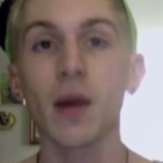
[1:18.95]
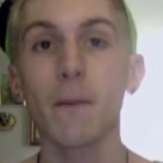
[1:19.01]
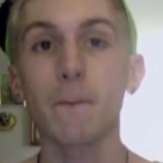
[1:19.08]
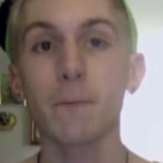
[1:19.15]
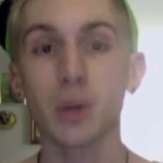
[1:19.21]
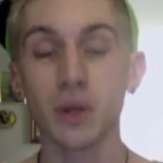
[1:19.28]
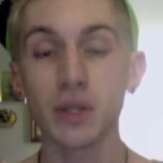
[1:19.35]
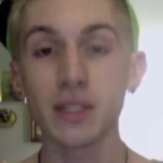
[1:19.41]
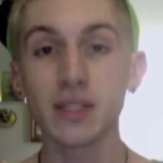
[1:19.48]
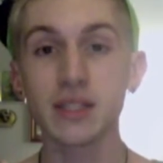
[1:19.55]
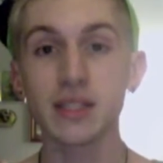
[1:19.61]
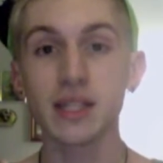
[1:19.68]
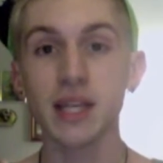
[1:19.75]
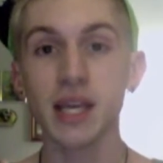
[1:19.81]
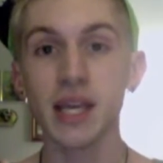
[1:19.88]

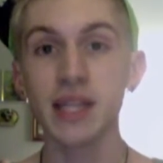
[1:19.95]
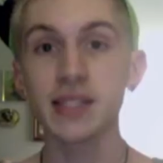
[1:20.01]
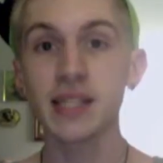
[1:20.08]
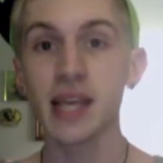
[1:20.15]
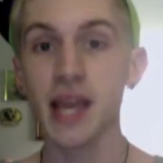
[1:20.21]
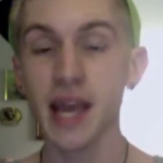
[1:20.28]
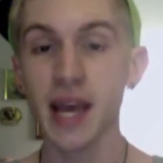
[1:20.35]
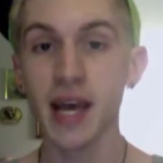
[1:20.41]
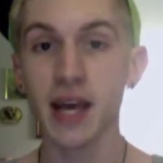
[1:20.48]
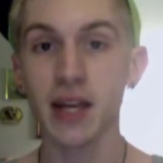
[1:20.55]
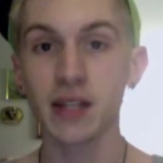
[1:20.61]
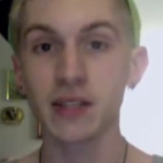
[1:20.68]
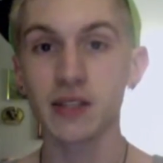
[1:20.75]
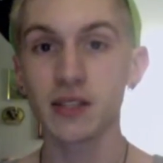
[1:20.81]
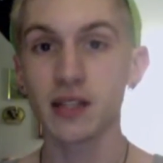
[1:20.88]
puts his
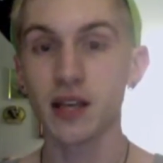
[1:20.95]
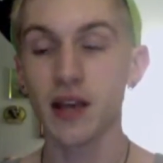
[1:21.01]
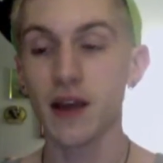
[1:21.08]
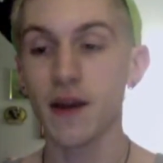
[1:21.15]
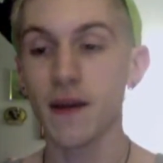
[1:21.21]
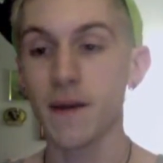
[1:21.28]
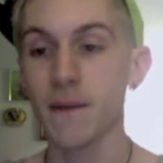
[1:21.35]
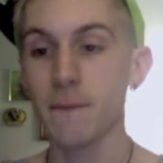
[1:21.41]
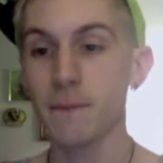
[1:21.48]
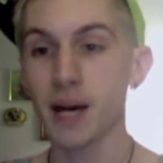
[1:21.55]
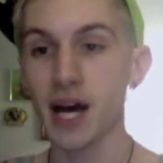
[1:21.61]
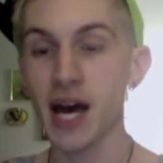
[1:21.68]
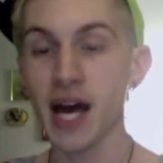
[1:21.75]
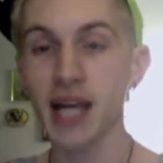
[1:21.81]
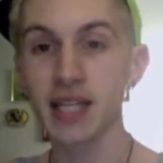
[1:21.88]
hand
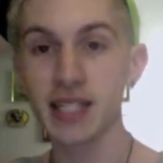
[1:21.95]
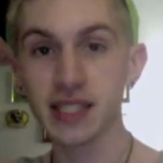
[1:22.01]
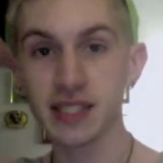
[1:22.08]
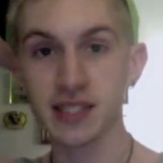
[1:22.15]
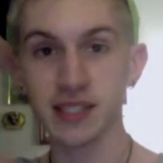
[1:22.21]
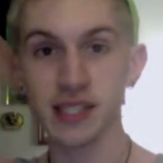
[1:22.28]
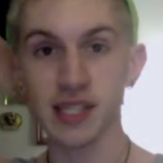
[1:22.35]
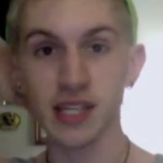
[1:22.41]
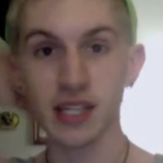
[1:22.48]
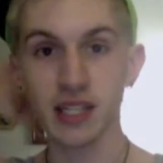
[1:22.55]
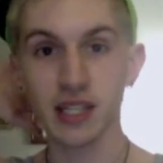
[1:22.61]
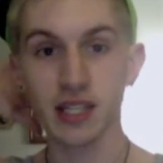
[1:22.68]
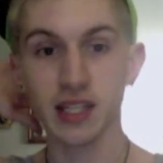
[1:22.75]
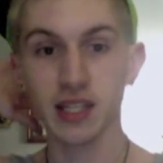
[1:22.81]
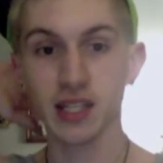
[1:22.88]
behind his seat.
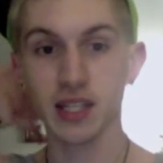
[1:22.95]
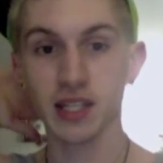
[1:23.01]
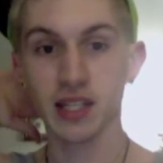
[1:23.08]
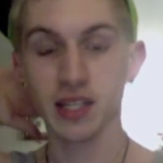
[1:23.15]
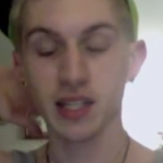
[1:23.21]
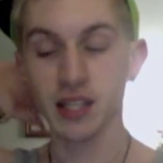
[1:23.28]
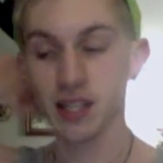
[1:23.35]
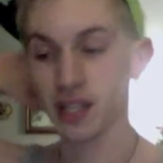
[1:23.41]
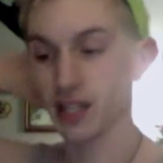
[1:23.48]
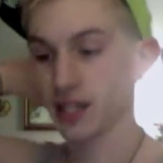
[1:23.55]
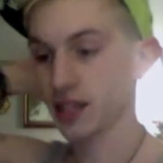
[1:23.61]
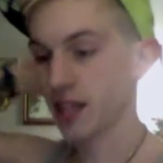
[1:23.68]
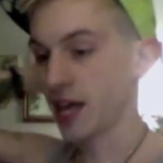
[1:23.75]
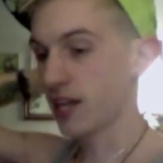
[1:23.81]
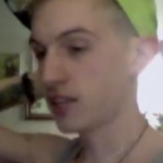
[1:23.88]

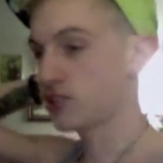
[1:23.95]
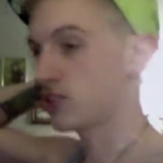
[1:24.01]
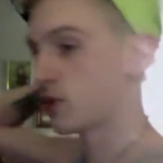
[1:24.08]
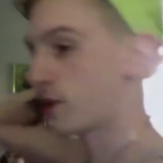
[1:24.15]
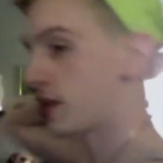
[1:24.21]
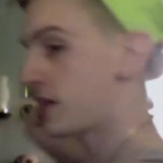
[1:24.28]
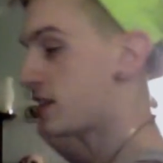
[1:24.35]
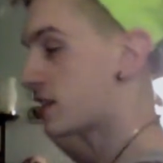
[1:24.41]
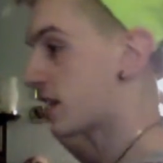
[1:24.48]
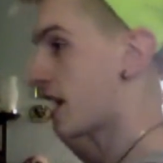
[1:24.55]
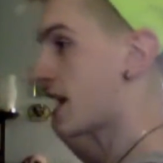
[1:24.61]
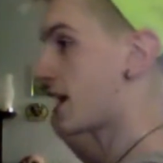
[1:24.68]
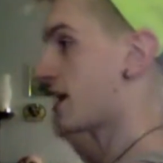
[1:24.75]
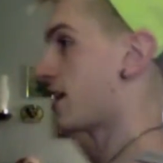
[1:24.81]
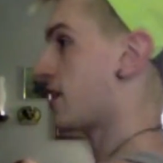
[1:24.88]
So he's
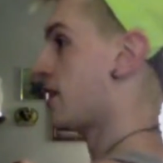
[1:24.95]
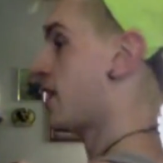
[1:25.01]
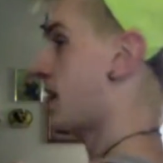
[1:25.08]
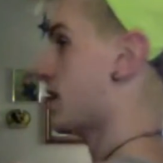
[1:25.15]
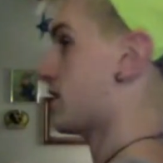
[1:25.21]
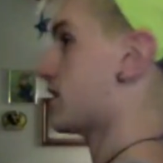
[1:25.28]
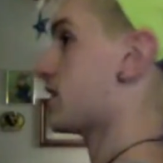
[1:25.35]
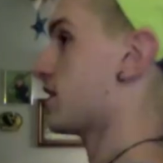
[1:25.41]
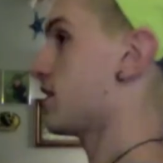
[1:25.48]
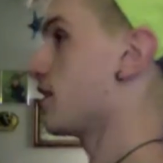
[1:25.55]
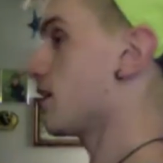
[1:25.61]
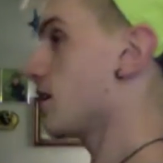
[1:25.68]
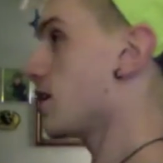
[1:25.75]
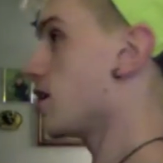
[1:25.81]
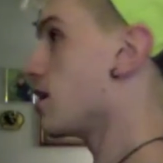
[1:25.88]
like this.
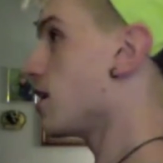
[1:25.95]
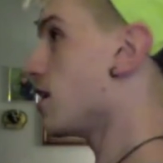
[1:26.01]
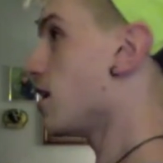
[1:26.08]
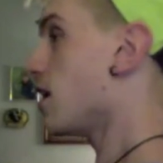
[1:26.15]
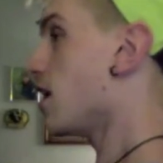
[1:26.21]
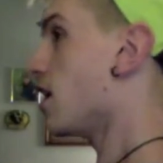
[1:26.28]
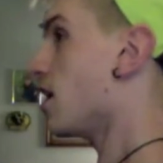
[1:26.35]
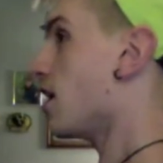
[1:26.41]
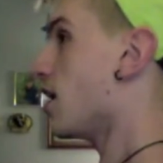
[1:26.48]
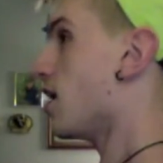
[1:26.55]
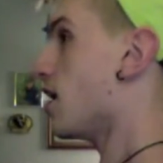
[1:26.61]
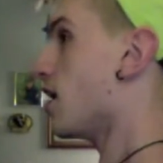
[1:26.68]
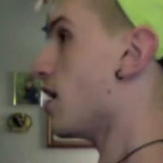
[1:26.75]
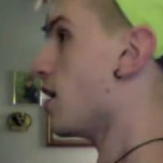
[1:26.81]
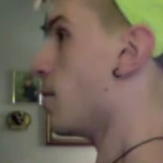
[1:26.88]

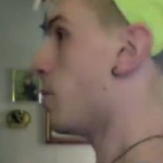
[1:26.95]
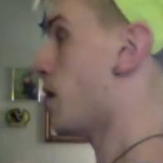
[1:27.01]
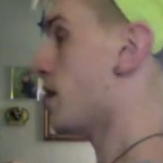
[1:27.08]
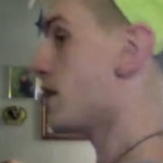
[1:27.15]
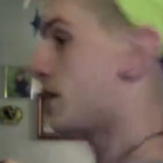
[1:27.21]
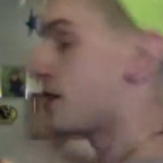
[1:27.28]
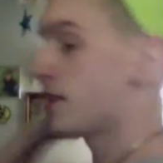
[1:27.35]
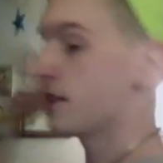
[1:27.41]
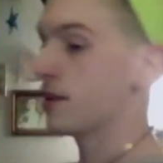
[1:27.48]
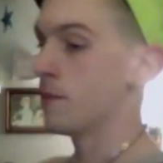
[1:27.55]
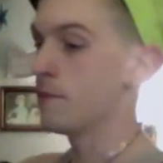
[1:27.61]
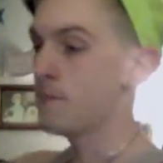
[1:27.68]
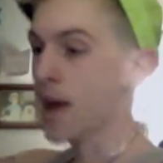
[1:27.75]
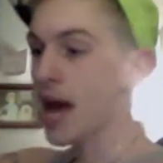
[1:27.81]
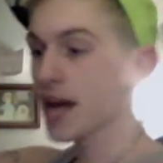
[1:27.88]
But the
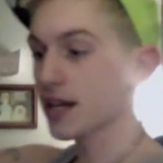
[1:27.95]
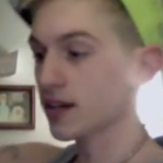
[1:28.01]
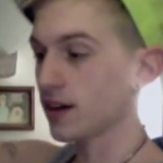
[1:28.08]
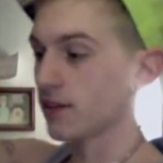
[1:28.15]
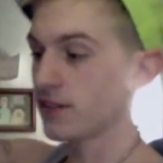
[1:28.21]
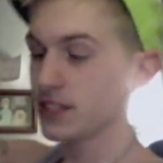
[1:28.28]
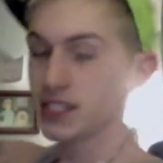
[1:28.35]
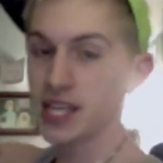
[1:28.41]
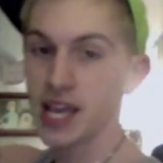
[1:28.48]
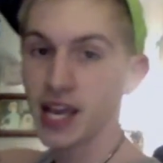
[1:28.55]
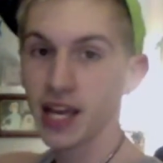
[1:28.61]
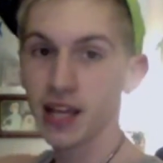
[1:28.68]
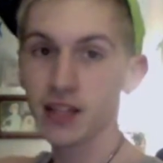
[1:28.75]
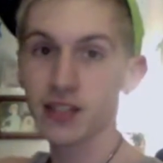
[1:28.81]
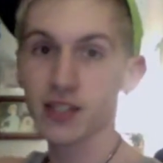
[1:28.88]
back of his
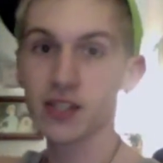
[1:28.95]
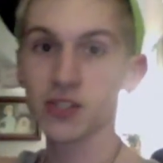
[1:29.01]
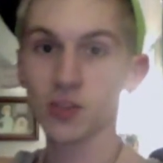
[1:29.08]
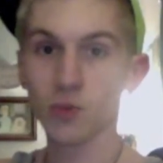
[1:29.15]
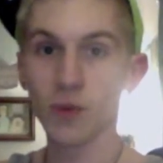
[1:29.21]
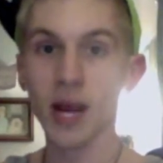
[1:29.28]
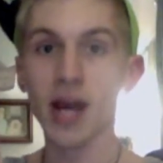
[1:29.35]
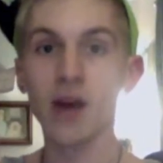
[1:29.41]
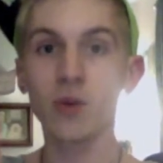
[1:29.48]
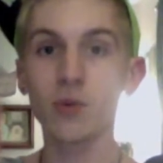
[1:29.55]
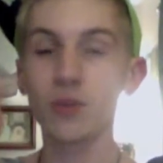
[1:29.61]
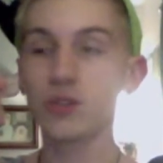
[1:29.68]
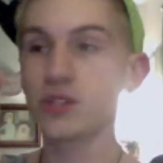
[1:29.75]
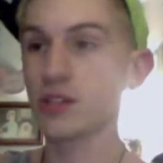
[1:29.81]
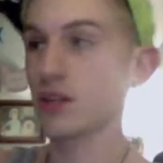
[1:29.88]
hand is
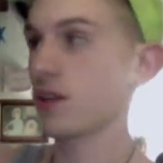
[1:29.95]
around